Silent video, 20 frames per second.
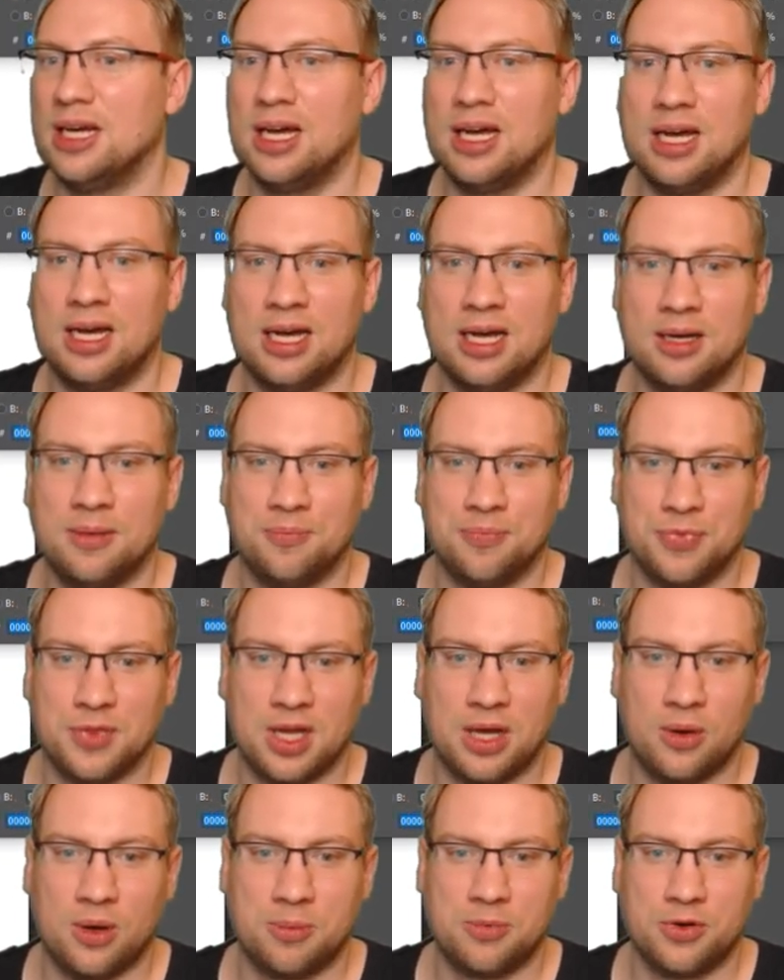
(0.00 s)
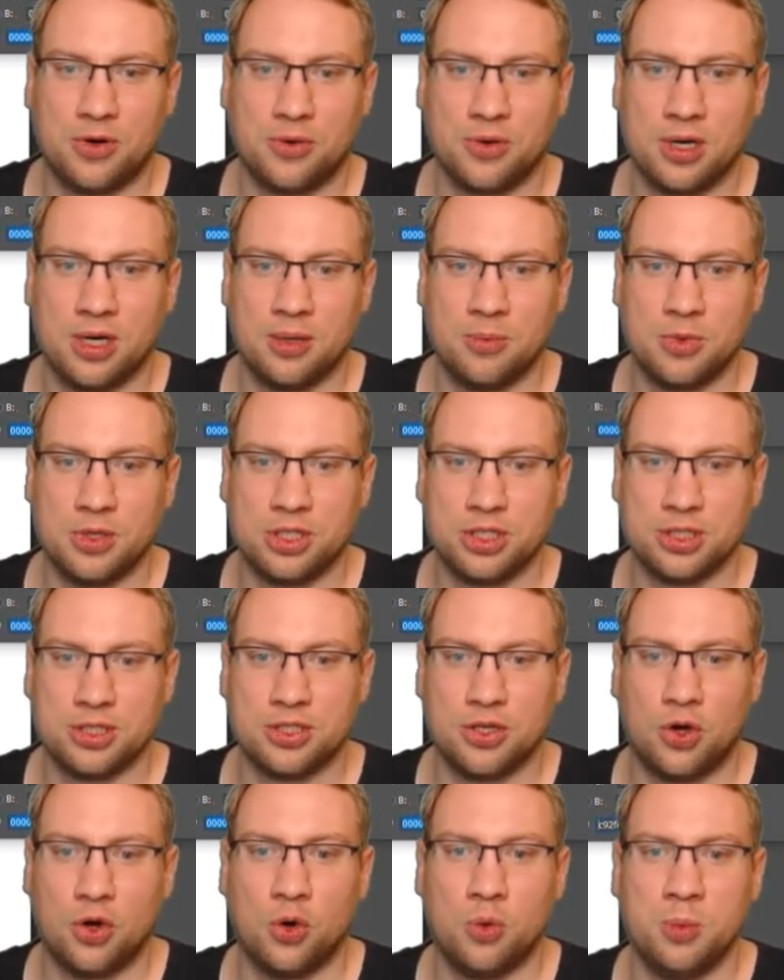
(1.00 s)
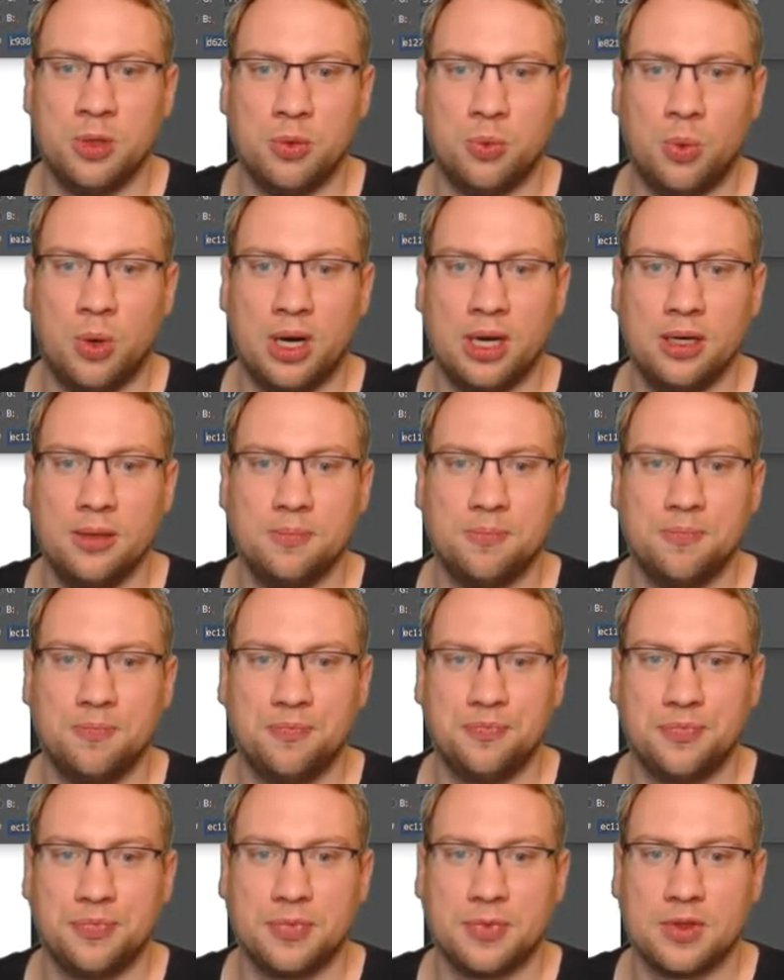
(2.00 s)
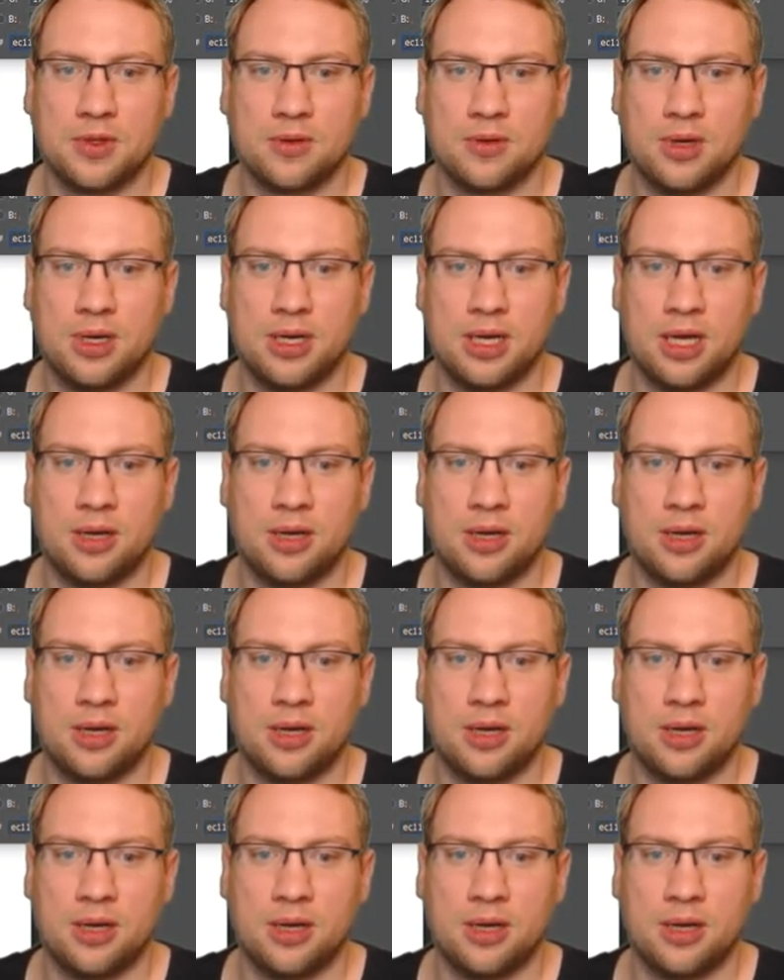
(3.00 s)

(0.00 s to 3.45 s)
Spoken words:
Our program, which is Obi-Wan, right?